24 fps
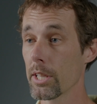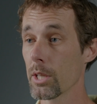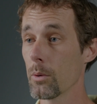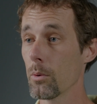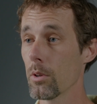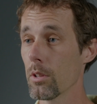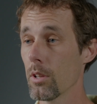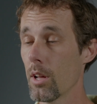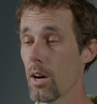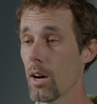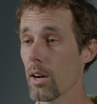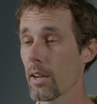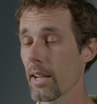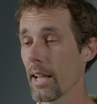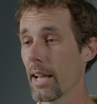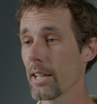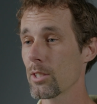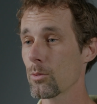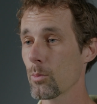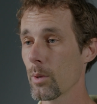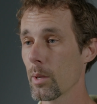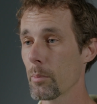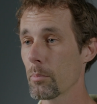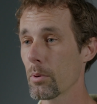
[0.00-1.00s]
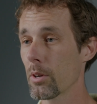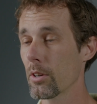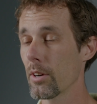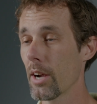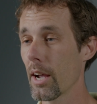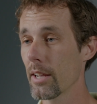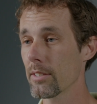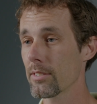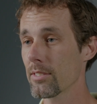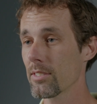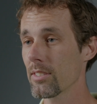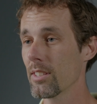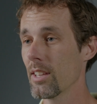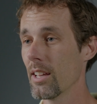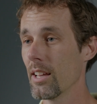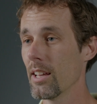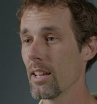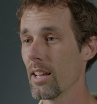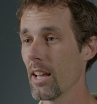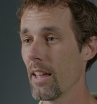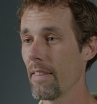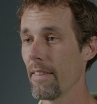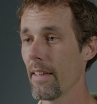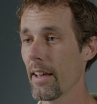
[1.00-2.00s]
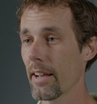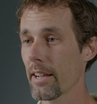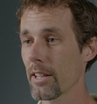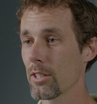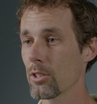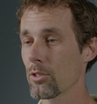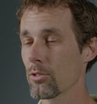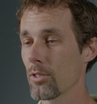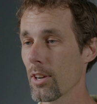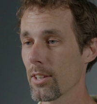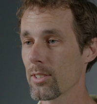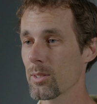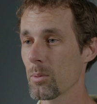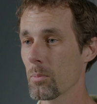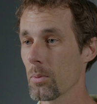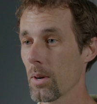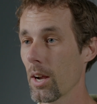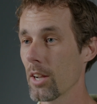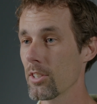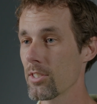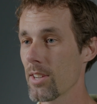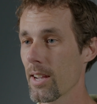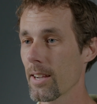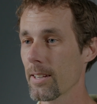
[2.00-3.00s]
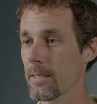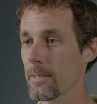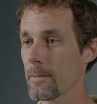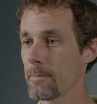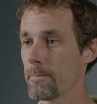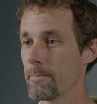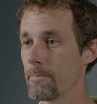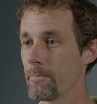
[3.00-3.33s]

you along as we progress in that construction project.